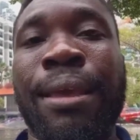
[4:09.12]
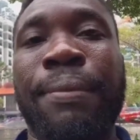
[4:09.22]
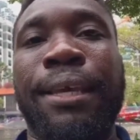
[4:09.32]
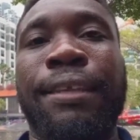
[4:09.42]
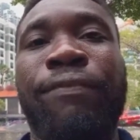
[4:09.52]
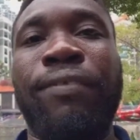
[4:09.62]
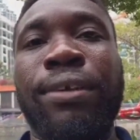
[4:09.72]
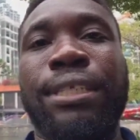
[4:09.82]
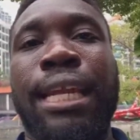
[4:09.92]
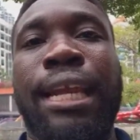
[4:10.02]
Because it
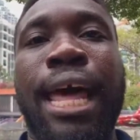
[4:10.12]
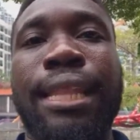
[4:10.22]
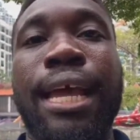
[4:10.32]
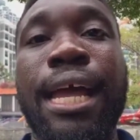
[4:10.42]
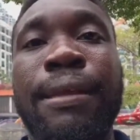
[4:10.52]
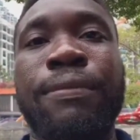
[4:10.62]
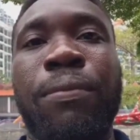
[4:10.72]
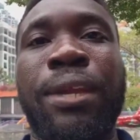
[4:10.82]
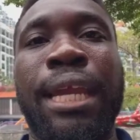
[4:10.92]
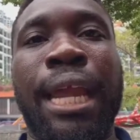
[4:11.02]
feels that a lot of times
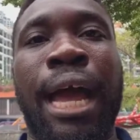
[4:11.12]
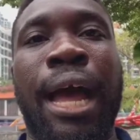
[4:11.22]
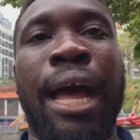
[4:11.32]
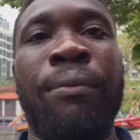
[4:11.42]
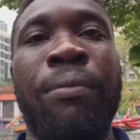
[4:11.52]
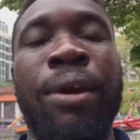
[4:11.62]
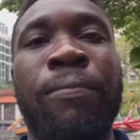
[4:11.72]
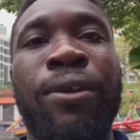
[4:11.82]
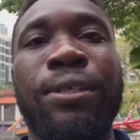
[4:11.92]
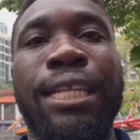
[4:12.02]
when we're
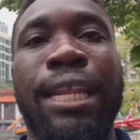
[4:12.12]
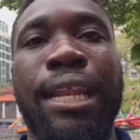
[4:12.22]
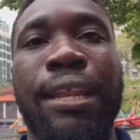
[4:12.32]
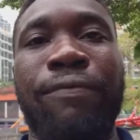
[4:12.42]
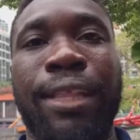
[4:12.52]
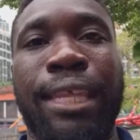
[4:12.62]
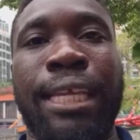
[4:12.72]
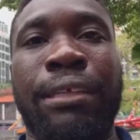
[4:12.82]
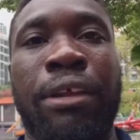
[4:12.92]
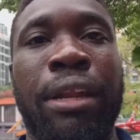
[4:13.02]
approaching different
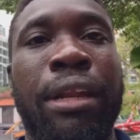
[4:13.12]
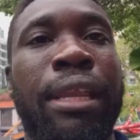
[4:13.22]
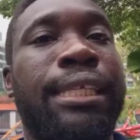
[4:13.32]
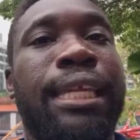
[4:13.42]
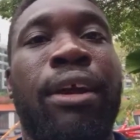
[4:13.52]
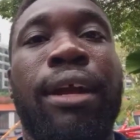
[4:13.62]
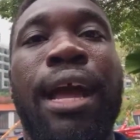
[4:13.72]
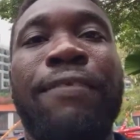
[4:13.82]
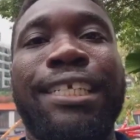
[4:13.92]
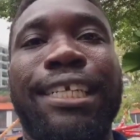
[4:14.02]
things, let's say our
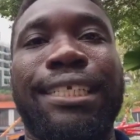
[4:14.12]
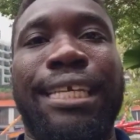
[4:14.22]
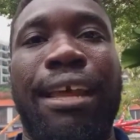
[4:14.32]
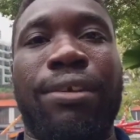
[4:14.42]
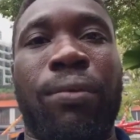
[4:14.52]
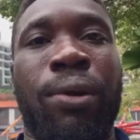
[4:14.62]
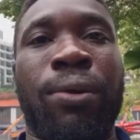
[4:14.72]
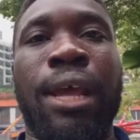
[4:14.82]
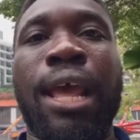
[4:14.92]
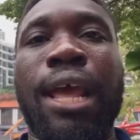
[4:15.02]
conversations out in the
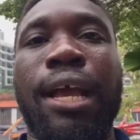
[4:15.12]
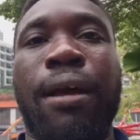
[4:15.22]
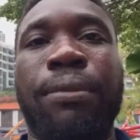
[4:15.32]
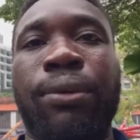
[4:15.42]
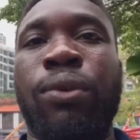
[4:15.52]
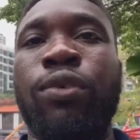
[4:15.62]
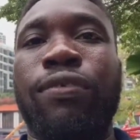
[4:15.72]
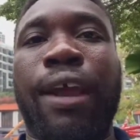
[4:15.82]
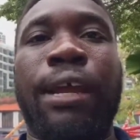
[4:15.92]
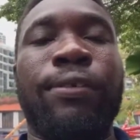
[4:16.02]
world come to
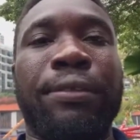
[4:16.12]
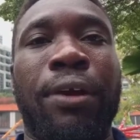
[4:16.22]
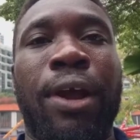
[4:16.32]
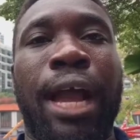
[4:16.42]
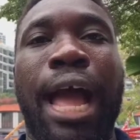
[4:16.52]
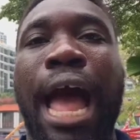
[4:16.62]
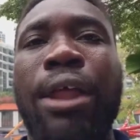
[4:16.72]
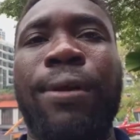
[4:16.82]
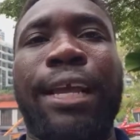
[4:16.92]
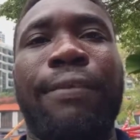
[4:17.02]
who's right, who's wrong.
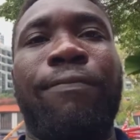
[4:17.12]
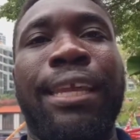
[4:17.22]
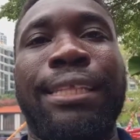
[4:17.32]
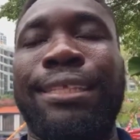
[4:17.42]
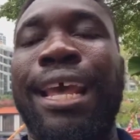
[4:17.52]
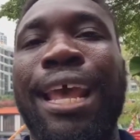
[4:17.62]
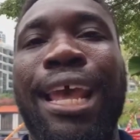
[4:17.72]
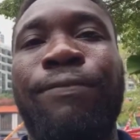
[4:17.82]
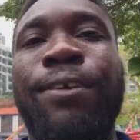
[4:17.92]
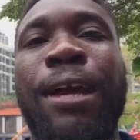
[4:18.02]
How do I convince?
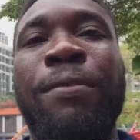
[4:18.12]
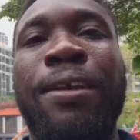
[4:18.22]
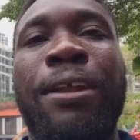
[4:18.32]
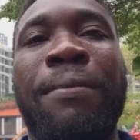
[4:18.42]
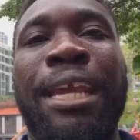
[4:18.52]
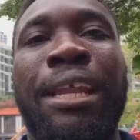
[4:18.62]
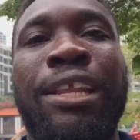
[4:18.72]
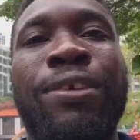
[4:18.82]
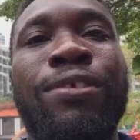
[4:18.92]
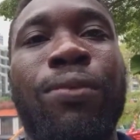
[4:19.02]
If you come around me
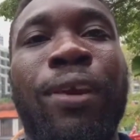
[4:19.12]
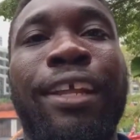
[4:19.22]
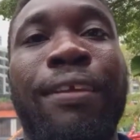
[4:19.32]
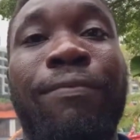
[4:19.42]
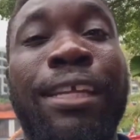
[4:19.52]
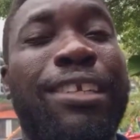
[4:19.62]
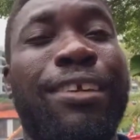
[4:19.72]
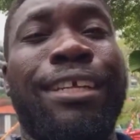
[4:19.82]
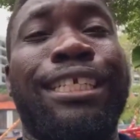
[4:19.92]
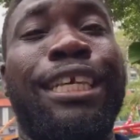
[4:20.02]
and use the word convince,
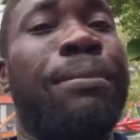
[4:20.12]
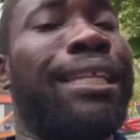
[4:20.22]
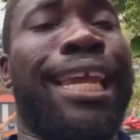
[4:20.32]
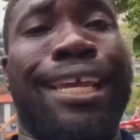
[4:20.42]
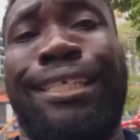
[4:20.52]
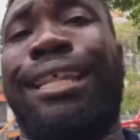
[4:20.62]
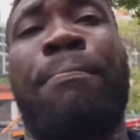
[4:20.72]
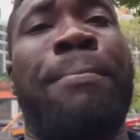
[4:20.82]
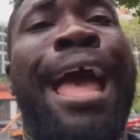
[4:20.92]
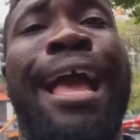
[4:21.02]
you're gonna see me take a
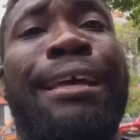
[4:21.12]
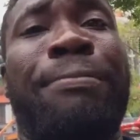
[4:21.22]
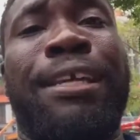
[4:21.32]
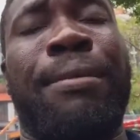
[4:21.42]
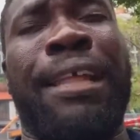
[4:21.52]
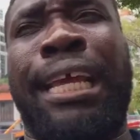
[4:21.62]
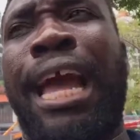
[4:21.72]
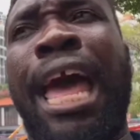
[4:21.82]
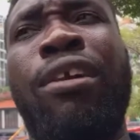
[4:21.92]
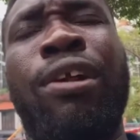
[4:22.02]
step back, because I'm like,
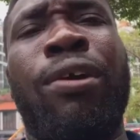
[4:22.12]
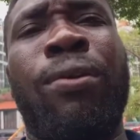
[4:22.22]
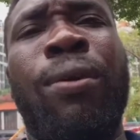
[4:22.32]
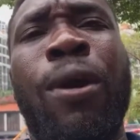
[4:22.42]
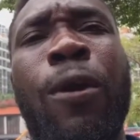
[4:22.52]
I don't know.